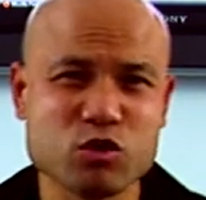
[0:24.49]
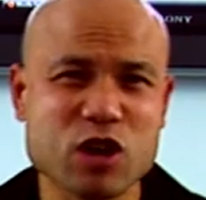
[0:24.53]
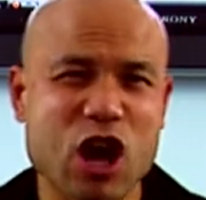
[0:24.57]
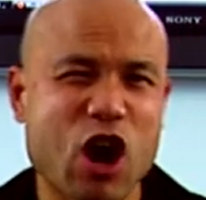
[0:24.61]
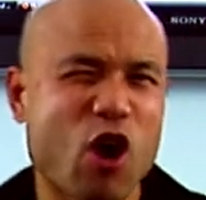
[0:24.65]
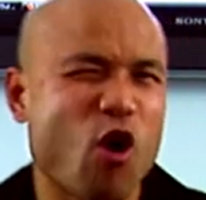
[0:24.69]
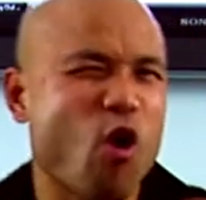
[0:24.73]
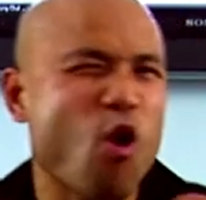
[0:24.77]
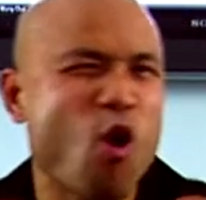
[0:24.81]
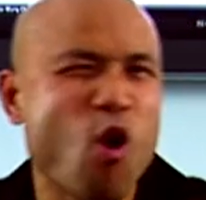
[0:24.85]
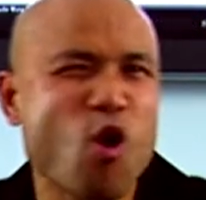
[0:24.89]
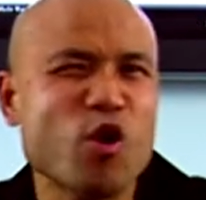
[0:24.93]
the
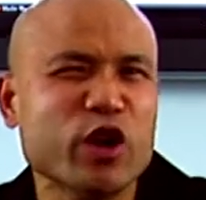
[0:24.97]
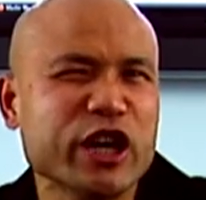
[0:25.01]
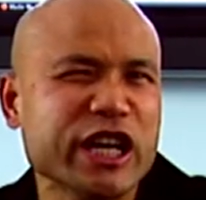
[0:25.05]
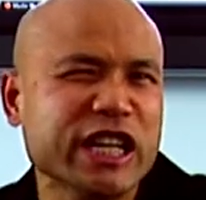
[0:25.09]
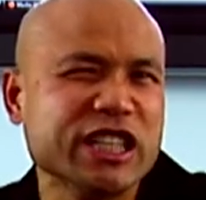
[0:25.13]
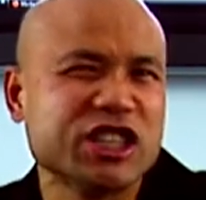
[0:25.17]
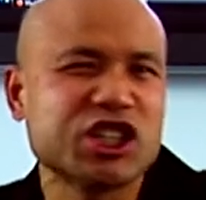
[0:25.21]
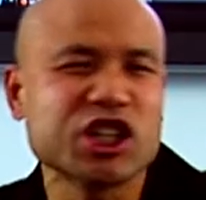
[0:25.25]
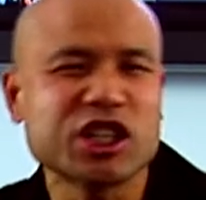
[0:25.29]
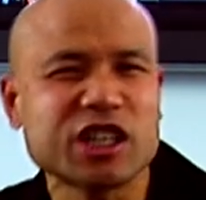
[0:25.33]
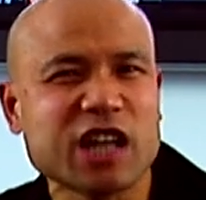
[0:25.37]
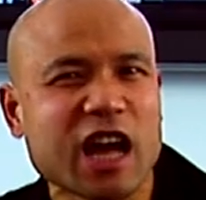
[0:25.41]

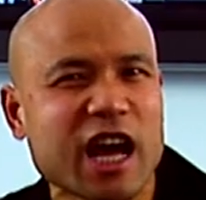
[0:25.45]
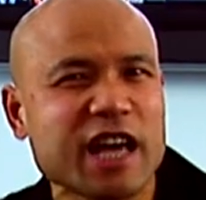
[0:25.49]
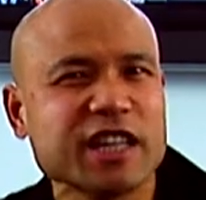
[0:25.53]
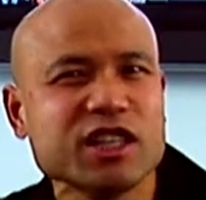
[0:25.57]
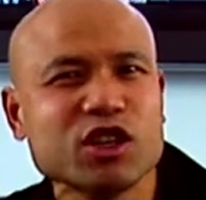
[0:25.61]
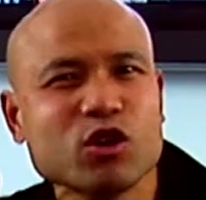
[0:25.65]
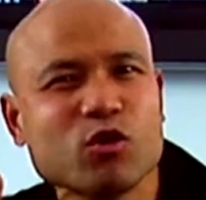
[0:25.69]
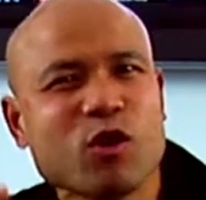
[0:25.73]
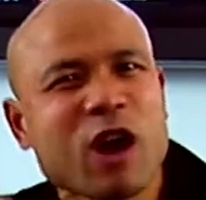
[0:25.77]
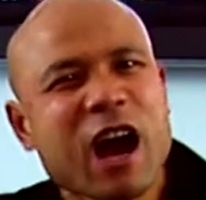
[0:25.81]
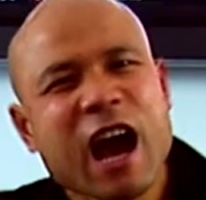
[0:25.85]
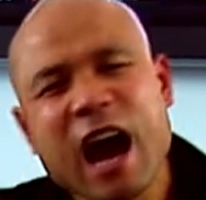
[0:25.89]
audience just like
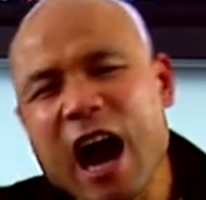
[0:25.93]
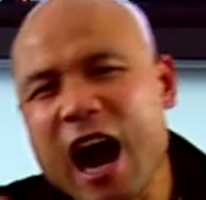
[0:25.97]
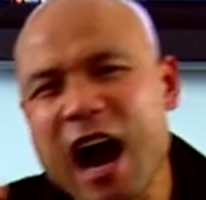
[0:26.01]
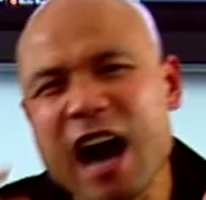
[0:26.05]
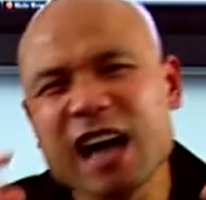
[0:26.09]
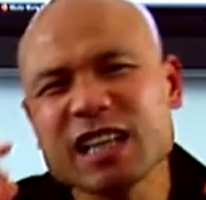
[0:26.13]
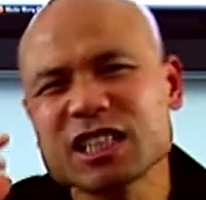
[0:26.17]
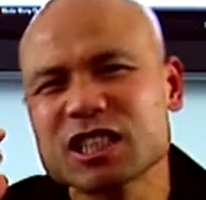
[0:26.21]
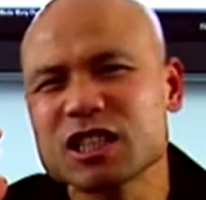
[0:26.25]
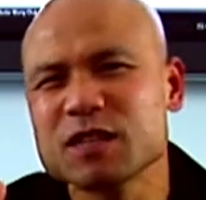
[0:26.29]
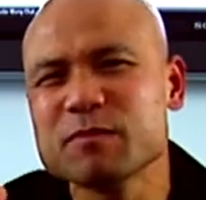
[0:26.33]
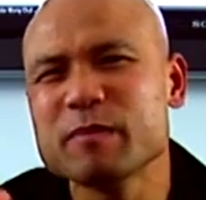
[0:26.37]
you,
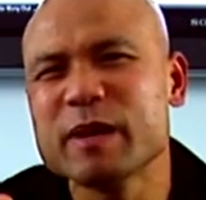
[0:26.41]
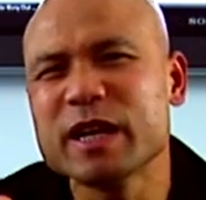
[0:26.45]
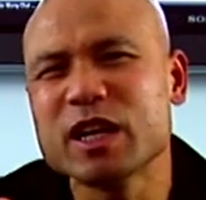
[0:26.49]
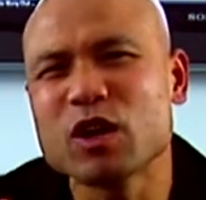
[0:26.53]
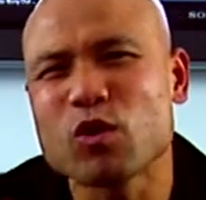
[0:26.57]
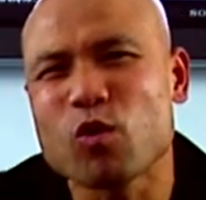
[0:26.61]
asking me the